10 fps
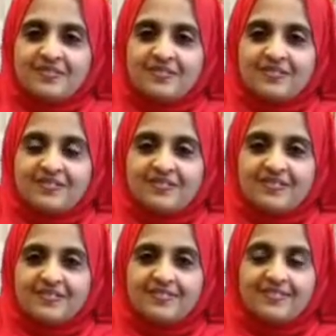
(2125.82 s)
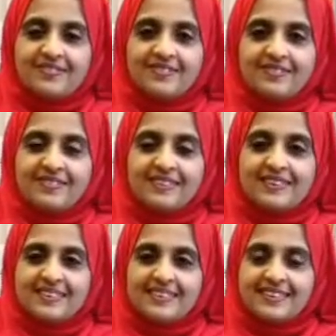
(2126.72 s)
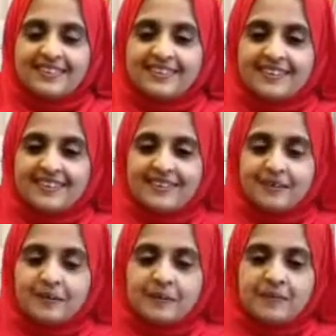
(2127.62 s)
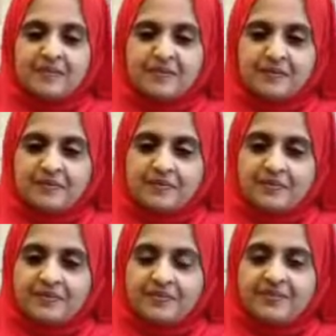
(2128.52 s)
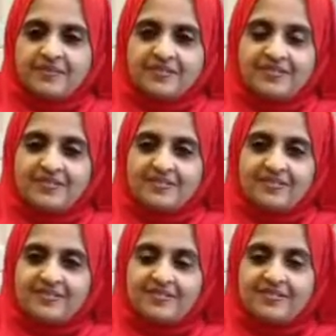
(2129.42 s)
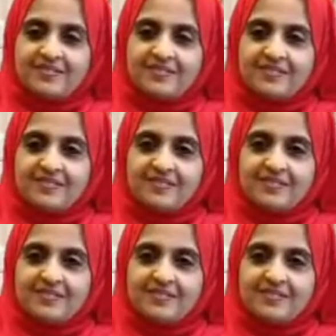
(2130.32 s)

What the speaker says: This person isn't speaking.